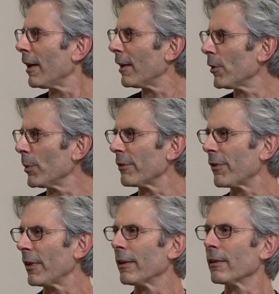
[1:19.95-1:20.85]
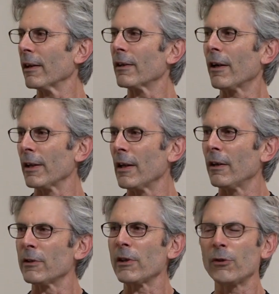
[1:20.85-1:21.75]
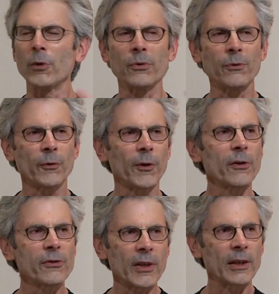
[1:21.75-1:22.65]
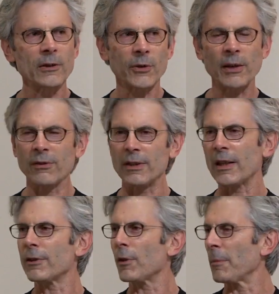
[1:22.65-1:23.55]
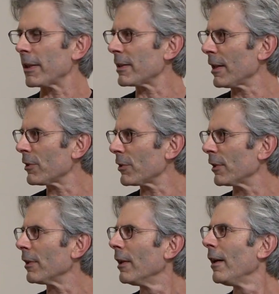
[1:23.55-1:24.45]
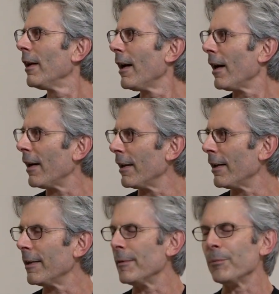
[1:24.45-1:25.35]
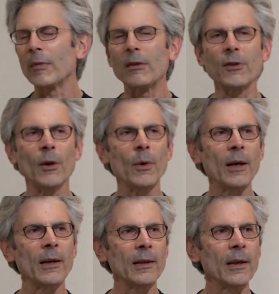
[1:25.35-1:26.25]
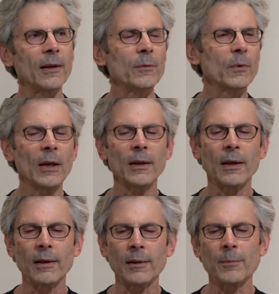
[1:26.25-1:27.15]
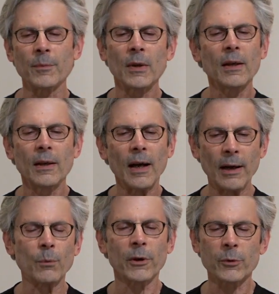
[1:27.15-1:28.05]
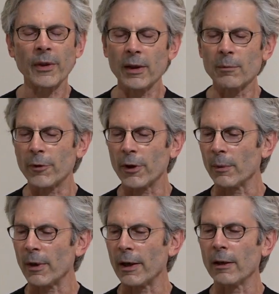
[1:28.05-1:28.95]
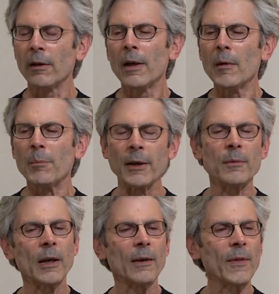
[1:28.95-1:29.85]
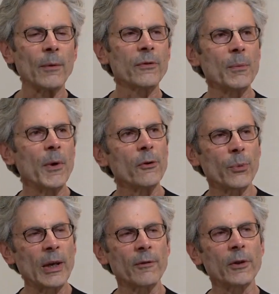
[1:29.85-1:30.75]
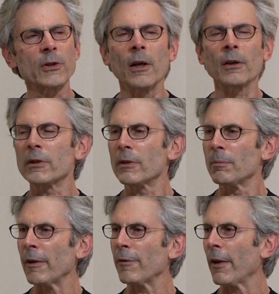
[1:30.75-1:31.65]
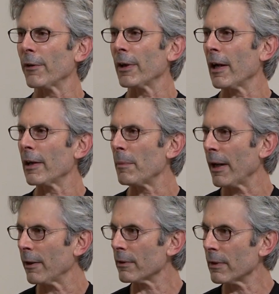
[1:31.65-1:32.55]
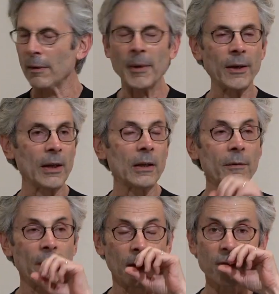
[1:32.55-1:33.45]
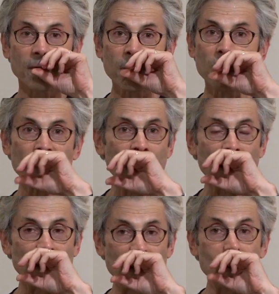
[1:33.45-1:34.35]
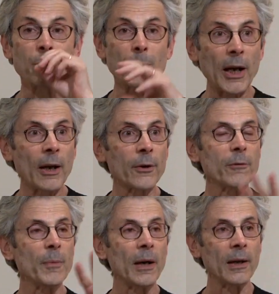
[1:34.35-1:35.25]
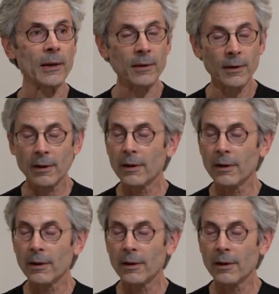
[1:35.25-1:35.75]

uh, who was the, a cardiologist who was first studied transcendental meditation. Um, so I, uh, um, I worked with him for a while. But that was the most we ever talked, my father and I, about, about any of this. Uh, he was proud of my,